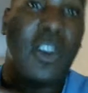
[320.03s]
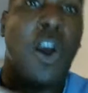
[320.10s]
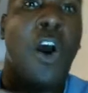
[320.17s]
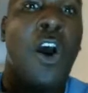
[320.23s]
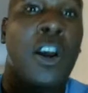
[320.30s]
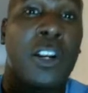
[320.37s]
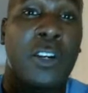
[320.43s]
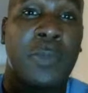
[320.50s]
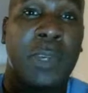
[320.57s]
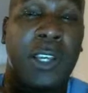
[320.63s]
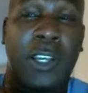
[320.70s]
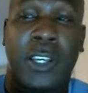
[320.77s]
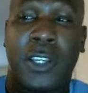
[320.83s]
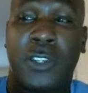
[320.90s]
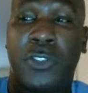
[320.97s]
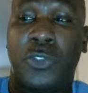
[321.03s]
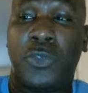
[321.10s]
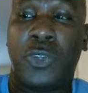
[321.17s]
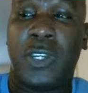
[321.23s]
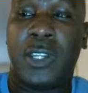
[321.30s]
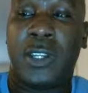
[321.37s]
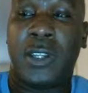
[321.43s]
harder because you
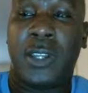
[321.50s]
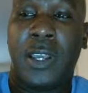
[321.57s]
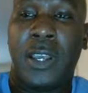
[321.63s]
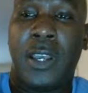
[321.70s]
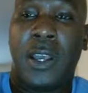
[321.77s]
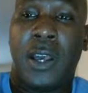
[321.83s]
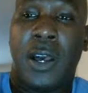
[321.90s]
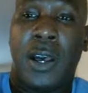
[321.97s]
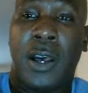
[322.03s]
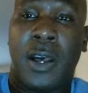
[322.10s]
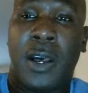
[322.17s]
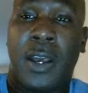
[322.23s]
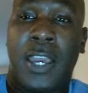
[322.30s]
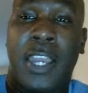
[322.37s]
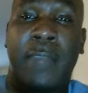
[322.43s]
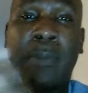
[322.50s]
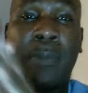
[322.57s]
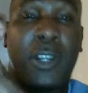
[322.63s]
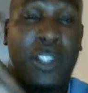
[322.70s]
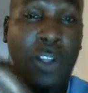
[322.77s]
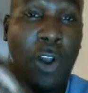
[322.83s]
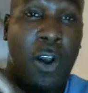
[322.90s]
can hit
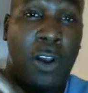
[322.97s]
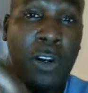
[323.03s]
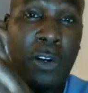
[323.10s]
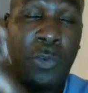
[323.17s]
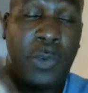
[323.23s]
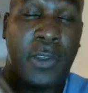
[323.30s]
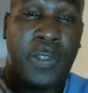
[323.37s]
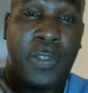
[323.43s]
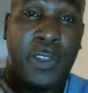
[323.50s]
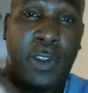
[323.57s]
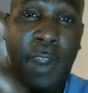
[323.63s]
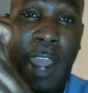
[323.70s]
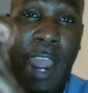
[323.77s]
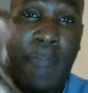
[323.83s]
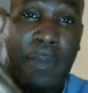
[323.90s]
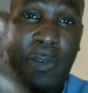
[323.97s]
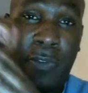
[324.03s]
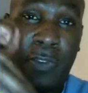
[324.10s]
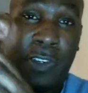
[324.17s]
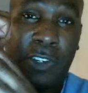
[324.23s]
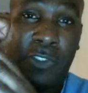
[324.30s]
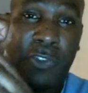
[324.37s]
much harder with your hammer
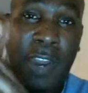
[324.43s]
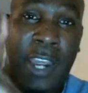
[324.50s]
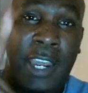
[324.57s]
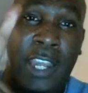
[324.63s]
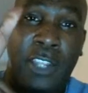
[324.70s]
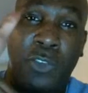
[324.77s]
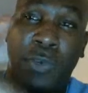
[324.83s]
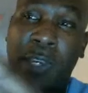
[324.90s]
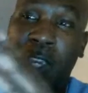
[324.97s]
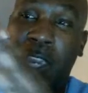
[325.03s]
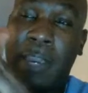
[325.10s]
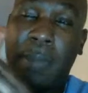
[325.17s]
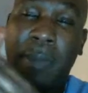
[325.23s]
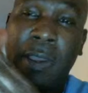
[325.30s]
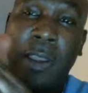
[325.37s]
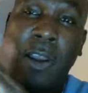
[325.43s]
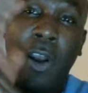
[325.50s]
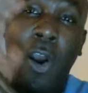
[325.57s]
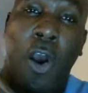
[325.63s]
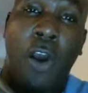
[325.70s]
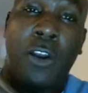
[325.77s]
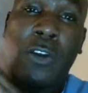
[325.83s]
fist strike, and you can hit
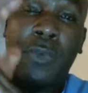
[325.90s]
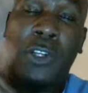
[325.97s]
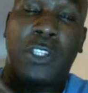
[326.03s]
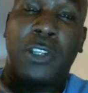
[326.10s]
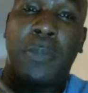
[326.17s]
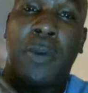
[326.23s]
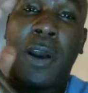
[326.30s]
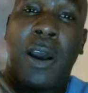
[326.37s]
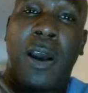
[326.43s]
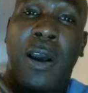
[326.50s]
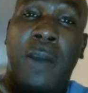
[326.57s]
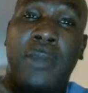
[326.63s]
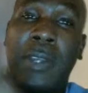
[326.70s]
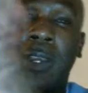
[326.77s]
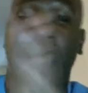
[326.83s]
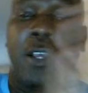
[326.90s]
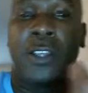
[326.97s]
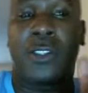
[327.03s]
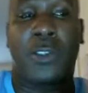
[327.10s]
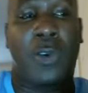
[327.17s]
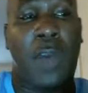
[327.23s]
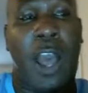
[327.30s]
harder with your palm.
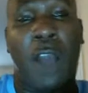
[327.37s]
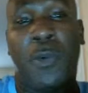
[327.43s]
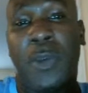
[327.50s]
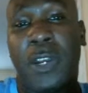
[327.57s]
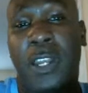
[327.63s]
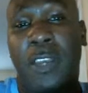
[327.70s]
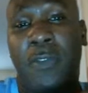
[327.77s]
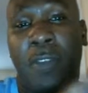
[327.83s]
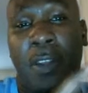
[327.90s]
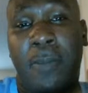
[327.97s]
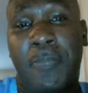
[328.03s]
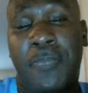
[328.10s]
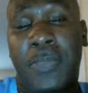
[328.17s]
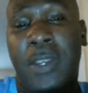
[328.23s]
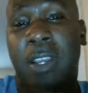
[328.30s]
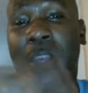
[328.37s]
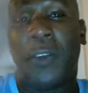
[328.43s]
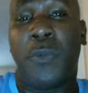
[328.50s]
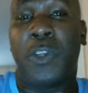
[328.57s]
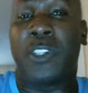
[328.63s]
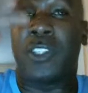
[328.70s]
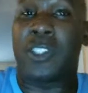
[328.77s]
So I wouldn't even,
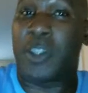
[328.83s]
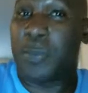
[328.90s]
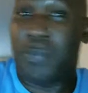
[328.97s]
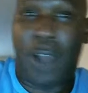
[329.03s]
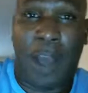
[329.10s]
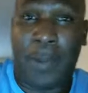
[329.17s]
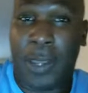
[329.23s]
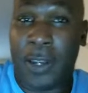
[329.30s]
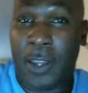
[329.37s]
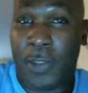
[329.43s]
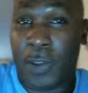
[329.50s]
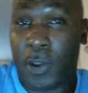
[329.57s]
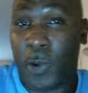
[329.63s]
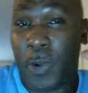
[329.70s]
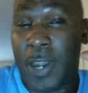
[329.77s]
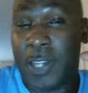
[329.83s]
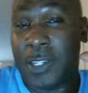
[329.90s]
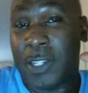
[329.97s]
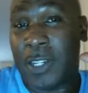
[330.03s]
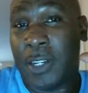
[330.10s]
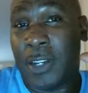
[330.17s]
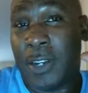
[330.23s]
which is probably another
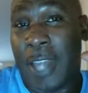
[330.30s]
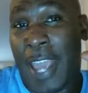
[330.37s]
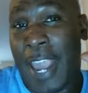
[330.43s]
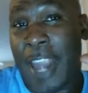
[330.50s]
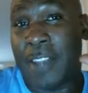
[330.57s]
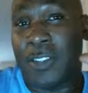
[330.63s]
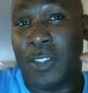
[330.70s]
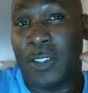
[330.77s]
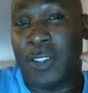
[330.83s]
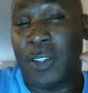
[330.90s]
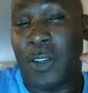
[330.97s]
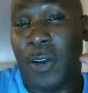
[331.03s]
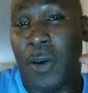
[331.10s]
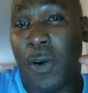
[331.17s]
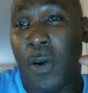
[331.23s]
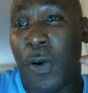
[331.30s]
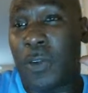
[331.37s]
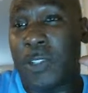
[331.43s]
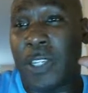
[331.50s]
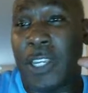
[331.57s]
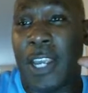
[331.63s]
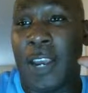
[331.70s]
question and the answers
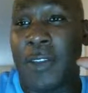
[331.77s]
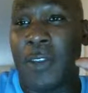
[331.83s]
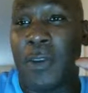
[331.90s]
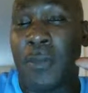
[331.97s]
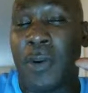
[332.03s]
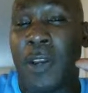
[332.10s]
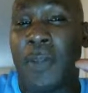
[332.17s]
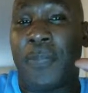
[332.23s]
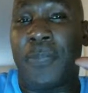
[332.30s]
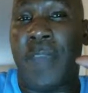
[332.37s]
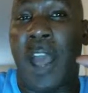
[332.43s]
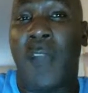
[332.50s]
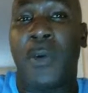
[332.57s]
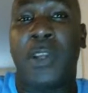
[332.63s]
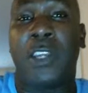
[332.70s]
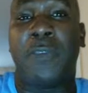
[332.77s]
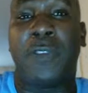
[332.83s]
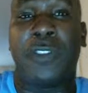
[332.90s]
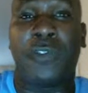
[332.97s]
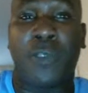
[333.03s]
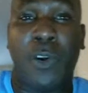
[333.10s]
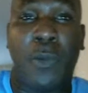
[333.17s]
altogether, but I wouldn't
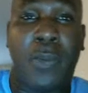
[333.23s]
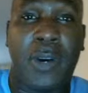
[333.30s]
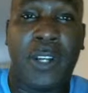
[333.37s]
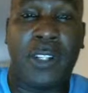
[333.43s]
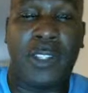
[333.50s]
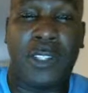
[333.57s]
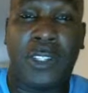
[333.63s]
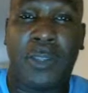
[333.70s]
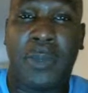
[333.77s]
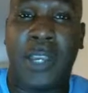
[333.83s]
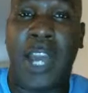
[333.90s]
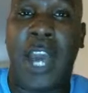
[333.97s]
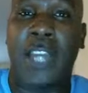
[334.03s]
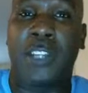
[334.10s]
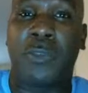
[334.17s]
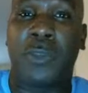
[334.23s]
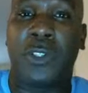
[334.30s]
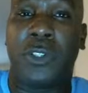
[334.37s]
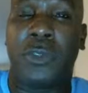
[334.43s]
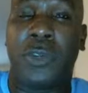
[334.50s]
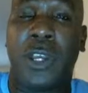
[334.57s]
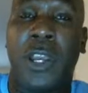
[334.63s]
even throw punches, to be honest
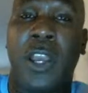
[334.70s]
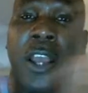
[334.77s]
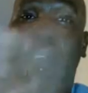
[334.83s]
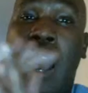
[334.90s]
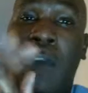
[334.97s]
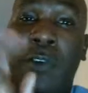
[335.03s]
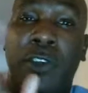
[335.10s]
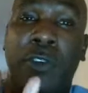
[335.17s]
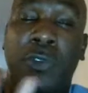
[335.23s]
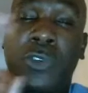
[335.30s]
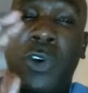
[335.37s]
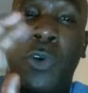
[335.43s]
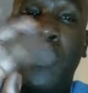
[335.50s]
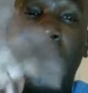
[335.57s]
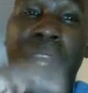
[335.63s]
with you. I would use open